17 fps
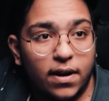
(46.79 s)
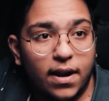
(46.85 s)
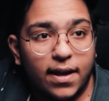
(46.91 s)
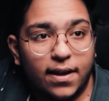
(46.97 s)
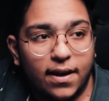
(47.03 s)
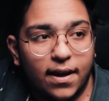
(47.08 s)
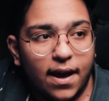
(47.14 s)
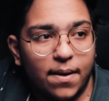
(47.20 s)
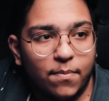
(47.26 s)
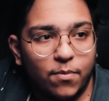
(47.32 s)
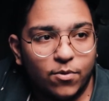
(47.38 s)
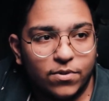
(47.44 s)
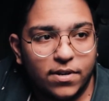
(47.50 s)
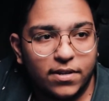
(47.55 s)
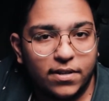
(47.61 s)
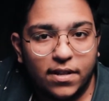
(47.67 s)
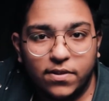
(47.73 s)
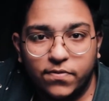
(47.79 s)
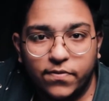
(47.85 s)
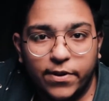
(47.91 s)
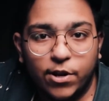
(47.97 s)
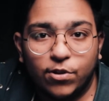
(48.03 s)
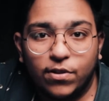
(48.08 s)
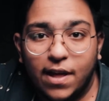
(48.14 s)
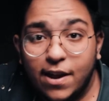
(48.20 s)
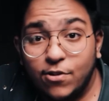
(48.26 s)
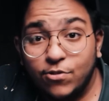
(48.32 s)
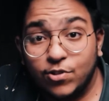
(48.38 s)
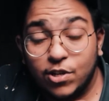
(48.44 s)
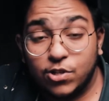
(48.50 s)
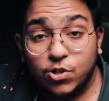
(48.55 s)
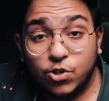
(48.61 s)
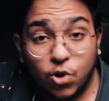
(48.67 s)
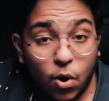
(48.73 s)
Like I posted this video that you
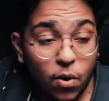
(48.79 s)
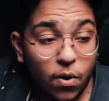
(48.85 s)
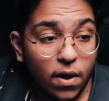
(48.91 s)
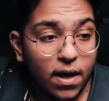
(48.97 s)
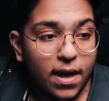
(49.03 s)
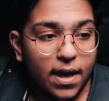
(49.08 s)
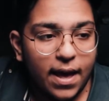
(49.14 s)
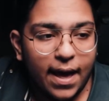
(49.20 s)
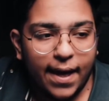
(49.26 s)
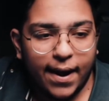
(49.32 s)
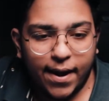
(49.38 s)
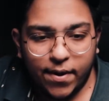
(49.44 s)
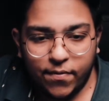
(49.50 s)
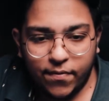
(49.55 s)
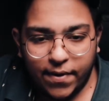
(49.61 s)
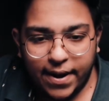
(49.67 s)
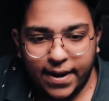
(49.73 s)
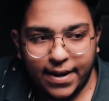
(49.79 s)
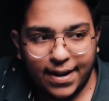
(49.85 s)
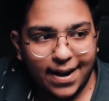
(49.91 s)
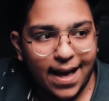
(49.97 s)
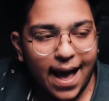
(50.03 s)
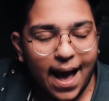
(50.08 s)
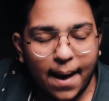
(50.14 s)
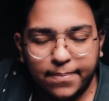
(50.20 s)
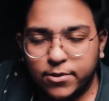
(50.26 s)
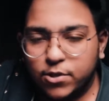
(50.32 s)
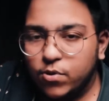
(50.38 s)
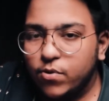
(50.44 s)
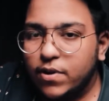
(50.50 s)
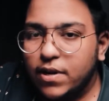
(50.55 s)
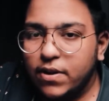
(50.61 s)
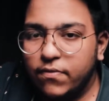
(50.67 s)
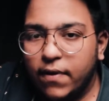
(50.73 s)
just saw and it went
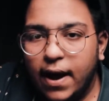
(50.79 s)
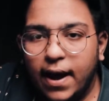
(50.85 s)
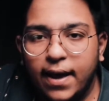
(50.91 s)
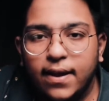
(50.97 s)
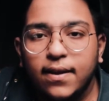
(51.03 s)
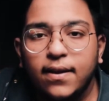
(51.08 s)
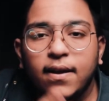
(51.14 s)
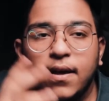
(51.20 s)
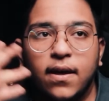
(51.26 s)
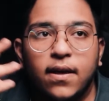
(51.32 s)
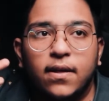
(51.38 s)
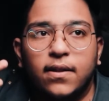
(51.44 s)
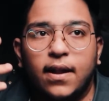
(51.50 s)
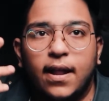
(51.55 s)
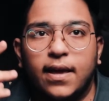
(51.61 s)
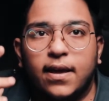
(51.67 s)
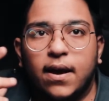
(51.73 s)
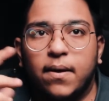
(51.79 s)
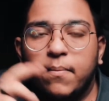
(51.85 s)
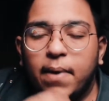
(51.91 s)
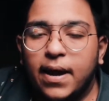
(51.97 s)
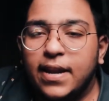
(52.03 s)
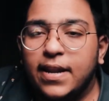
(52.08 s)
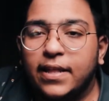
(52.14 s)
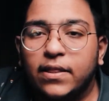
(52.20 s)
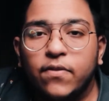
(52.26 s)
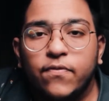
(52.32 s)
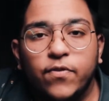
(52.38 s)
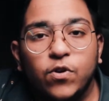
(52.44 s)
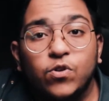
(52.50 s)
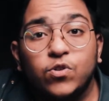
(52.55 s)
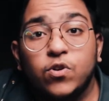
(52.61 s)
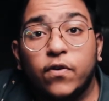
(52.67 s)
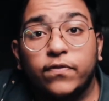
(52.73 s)
absolutely viral, like combining the
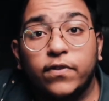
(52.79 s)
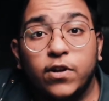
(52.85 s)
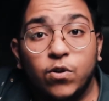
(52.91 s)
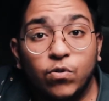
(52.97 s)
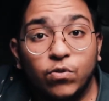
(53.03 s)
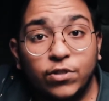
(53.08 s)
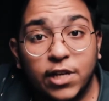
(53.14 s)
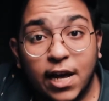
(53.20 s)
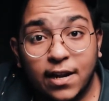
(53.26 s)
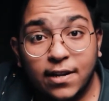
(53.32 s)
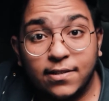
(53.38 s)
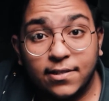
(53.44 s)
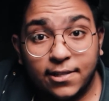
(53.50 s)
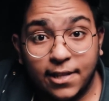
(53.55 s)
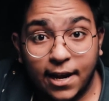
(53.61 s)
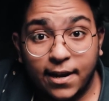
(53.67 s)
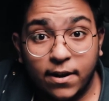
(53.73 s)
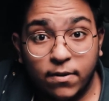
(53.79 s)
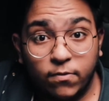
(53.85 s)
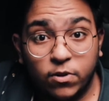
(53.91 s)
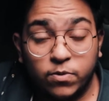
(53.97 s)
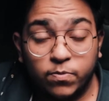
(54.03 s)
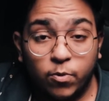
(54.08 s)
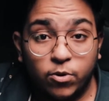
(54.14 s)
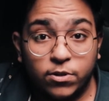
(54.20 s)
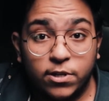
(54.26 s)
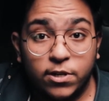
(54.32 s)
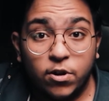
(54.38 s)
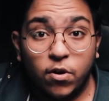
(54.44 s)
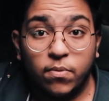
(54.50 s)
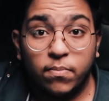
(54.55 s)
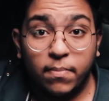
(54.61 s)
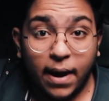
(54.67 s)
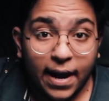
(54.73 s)
views of the two channels that it was posted
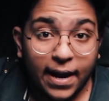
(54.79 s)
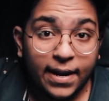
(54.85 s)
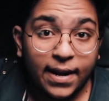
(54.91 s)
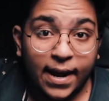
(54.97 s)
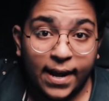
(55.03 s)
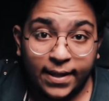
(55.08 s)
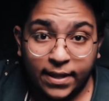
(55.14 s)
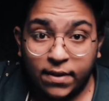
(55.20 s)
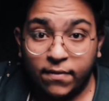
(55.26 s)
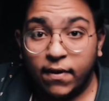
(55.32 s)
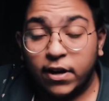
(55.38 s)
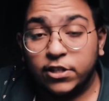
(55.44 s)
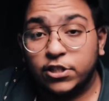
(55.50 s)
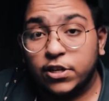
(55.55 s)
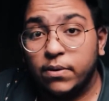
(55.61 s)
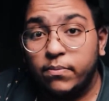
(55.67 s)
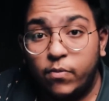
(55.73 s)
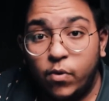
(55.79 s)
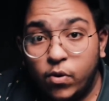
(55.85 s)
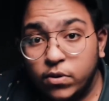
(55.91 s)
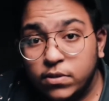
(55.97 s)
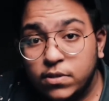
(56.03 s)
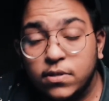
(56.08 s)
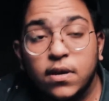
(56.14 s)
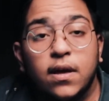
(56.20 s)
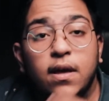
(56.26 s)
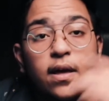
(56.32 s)
on, mine and Devansh Kambod's.